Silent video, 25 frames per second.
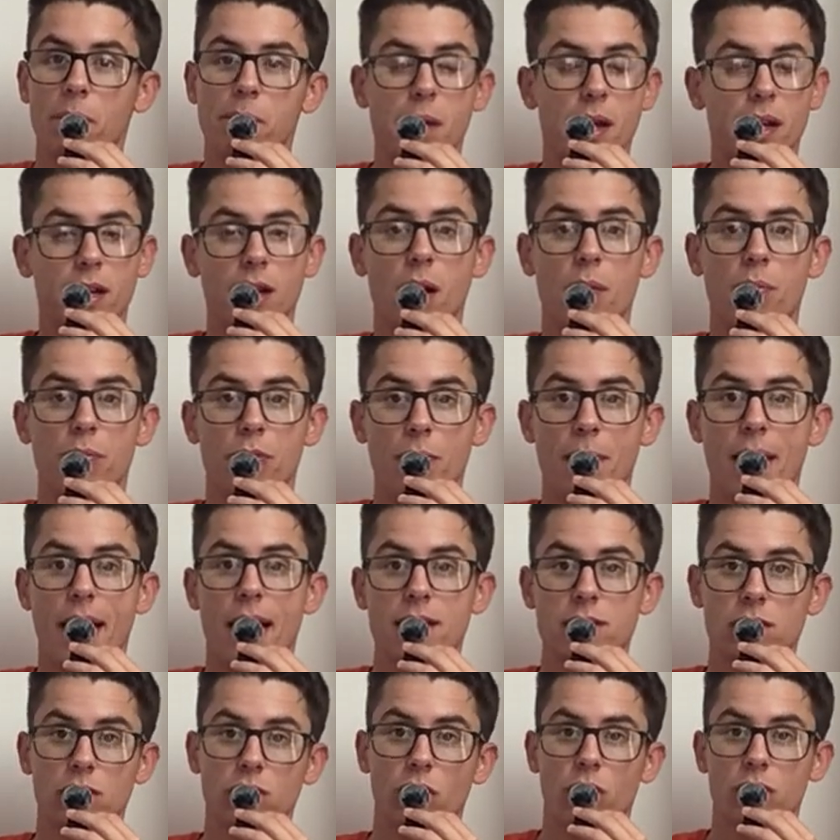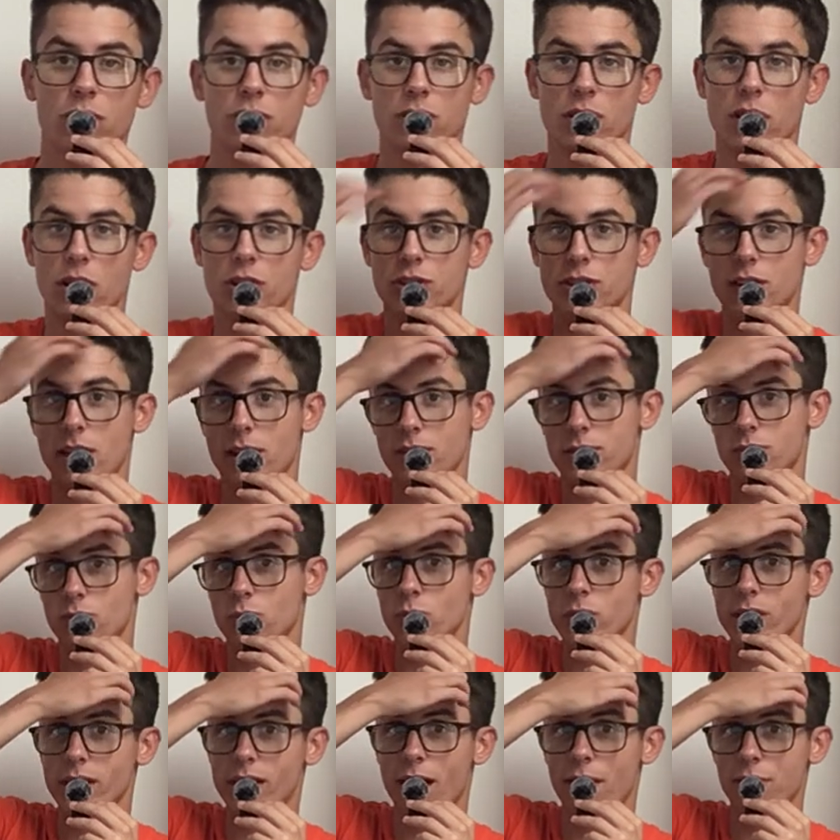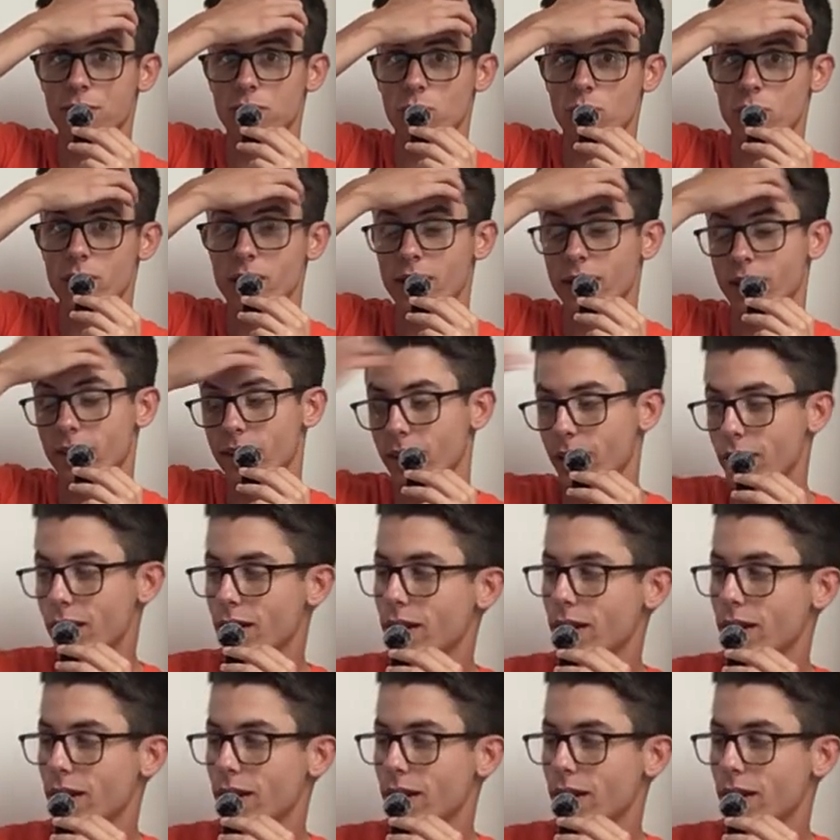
pick up the passing yards and touchdowns week after week.